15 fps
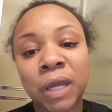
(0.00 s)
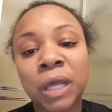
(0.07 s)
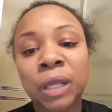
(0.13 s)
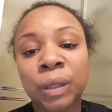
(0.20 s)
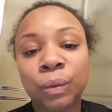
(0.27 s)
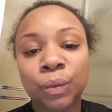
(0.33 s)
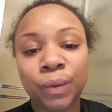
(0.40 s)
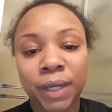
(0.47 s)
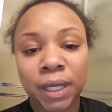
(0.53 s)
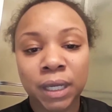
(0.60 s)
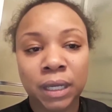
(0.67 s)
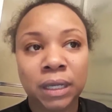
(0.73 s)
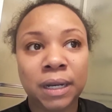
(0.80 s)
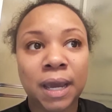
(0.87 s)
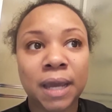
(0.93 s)

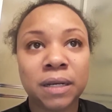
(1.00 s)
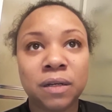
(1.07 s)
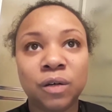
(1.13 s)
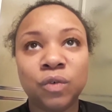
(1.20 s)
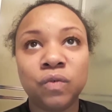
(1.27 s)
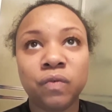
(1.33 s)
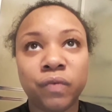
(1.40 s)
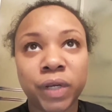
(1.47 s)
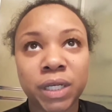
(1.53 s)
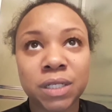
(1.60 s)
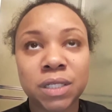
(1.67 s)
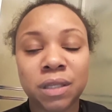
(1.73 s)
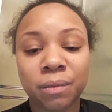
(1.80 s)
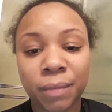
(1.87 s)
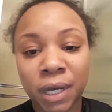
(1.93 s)
when I don't reach
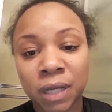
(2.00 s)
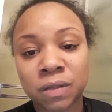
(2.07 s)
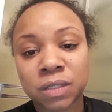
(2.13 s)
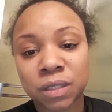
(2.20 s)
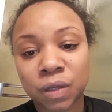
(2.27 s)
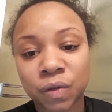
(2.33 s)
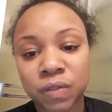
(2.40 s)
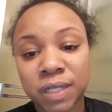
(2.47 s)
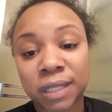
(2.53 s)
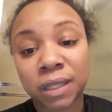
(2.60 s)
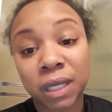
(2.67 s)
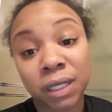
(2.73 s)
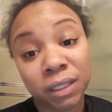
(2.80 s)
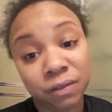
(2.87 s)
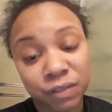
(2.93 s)
the milestones I
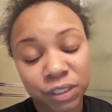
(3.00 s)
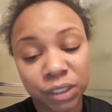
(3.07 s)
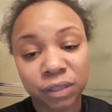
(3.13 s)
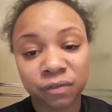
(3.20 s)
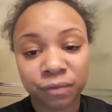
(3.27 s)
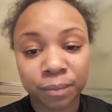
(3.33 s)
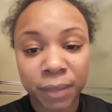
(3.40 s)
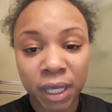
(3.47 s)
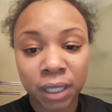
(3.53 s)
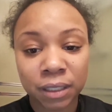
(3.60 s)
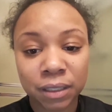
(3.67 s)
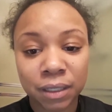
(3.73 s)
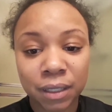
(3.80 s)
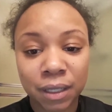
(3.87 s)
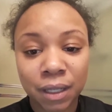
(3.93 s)
think I should have met.
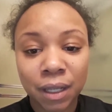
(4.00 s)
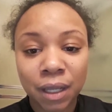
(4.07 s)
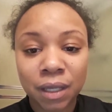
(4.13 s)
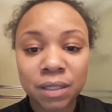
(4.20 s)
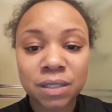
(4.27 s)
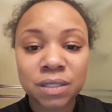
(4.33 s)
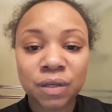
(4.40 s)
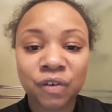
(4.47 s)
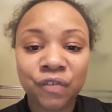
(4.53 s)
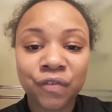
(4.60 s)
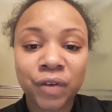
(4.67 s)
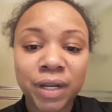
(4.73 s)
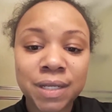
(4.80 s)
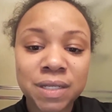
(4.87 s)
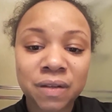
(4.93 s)
And so,
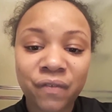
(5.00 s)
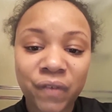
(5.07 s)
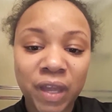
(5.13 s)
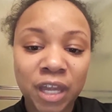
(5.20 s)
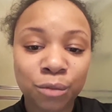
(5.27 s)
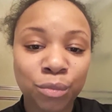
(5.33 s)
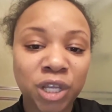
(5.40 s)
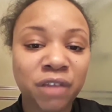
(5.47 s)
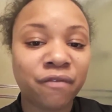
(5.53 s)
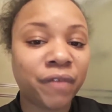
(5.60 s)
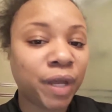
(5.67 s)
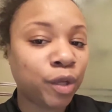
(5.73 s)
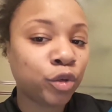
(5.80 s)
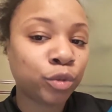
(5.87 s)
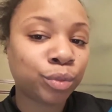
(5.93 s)
friends and family,
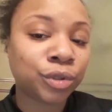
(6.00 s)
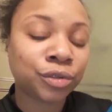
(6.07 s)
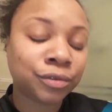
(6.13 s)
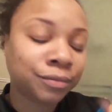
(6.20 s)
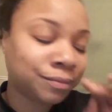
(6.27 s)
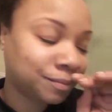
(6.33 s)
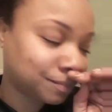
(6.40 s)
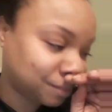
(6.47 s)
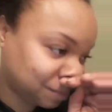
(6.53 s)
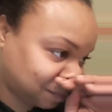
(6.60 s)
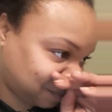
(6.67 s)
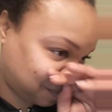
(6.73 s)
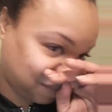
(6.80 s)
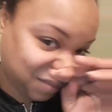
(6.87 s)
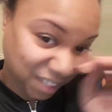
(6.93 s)
vulnerable
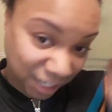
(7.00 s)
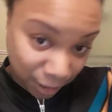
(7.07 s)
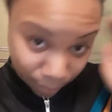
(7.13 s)
in my